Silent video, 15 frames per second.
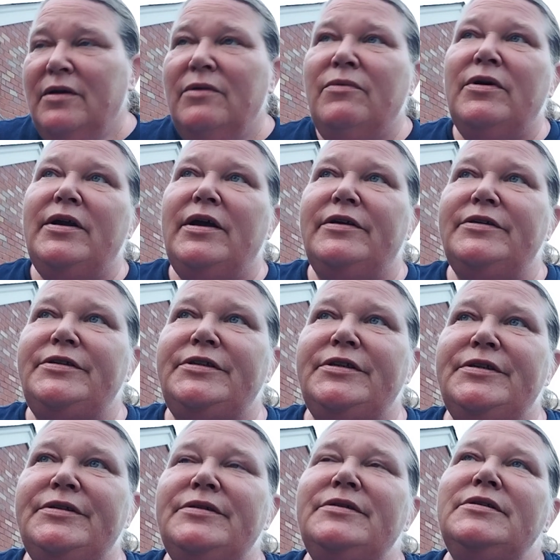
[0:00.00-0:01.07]
what else?
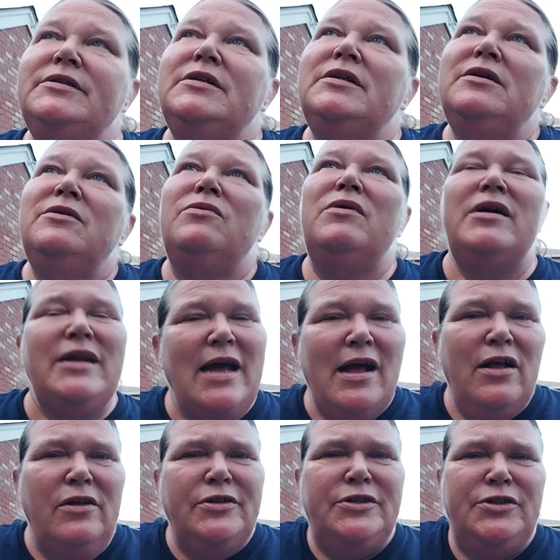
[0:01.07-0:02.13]
What
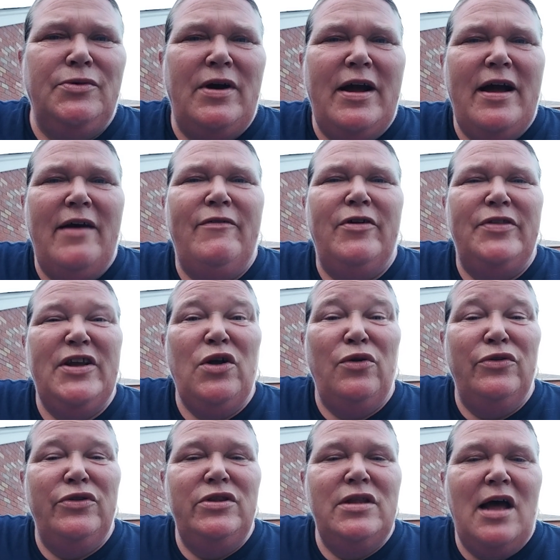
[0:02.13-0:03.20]
else do I have on the
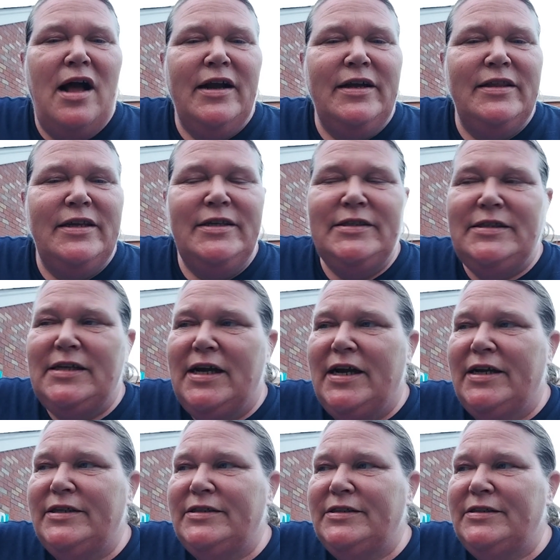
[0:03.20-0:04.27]
old noggin these
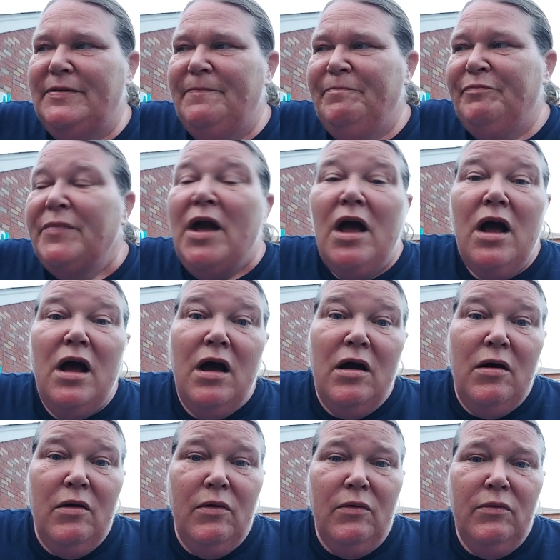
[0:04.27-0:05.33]
days?
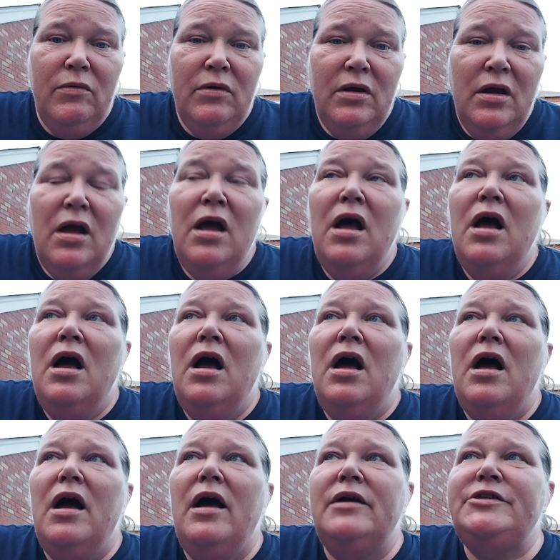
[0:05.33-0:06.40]
Oh,
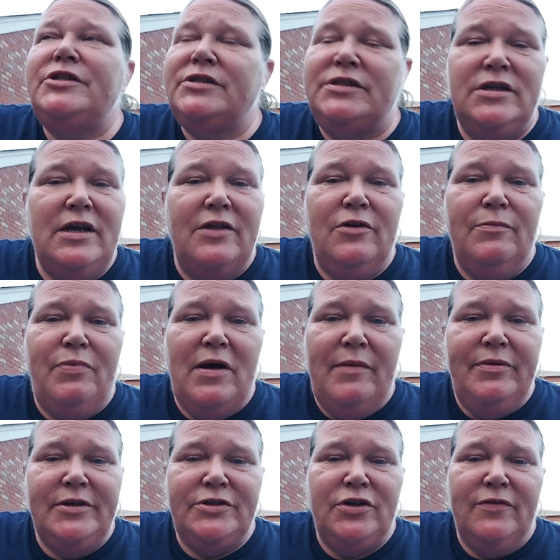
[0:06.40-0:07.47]
just another
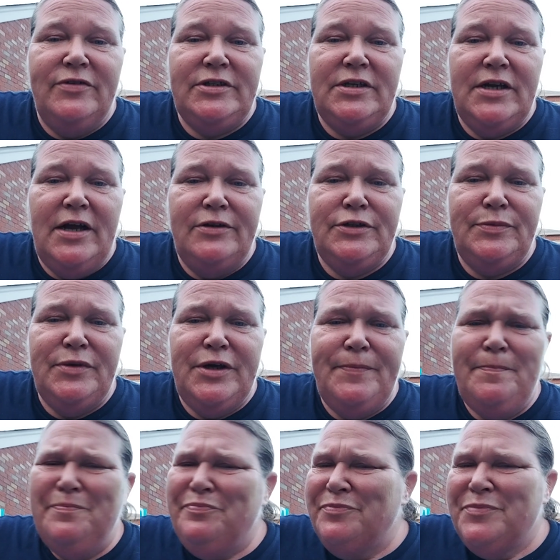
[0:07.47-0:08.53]
public service
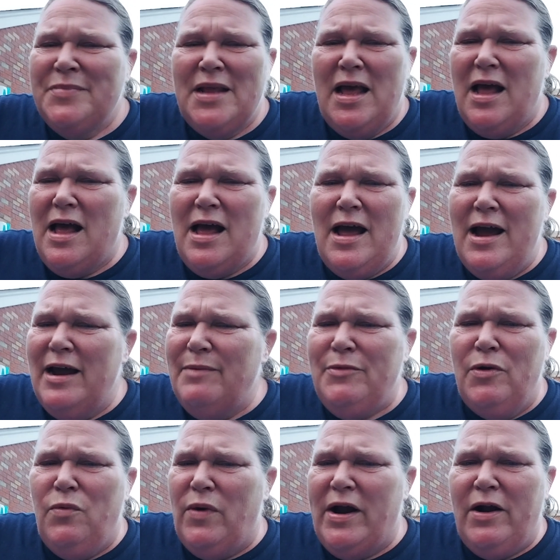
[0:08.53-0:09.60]
announcement. I am
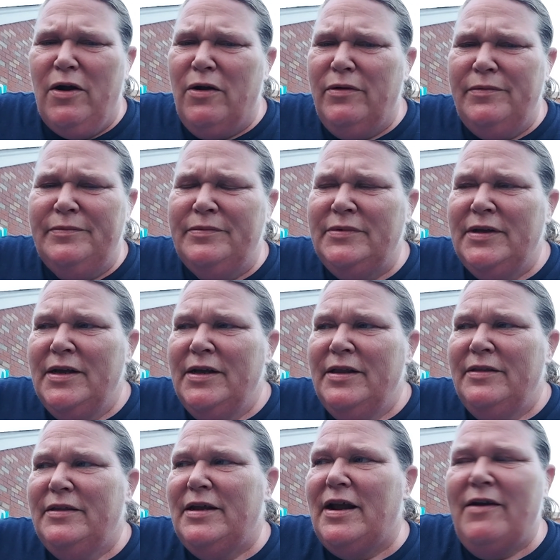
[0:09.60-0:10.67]
aware
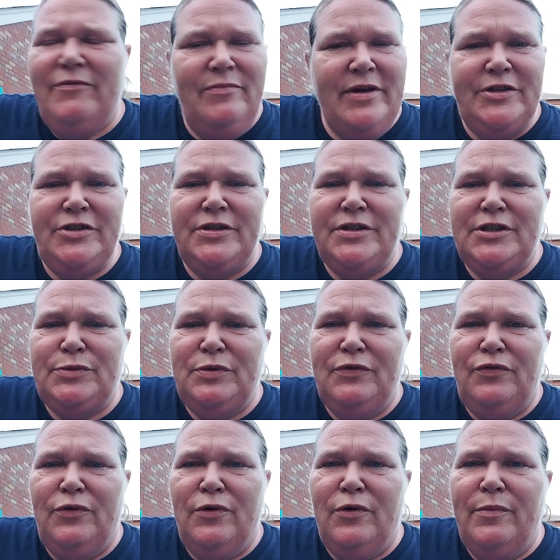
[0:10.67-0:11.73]
that I've mentioned this
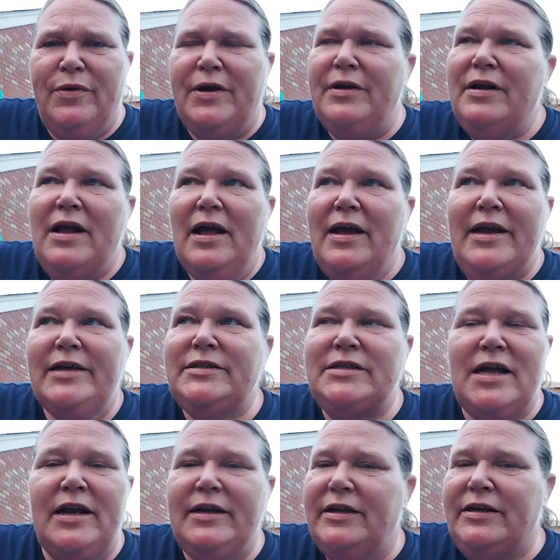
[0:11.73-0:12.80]
before, but it's
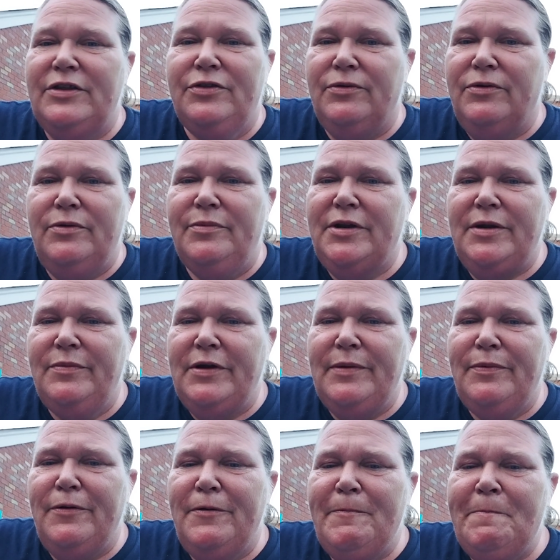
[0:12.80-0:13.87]
not getting through to many
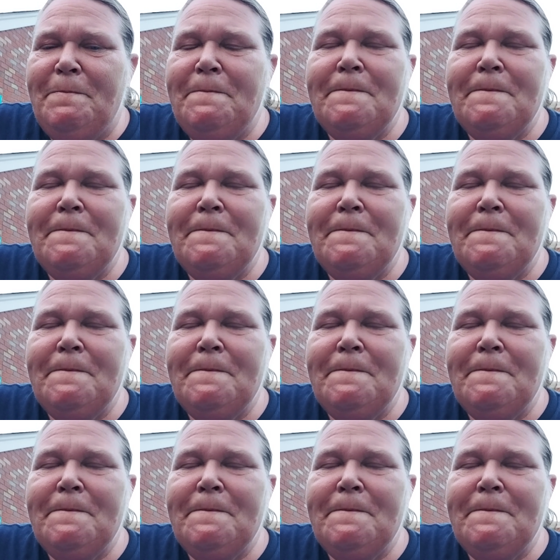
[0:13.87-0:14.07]
people.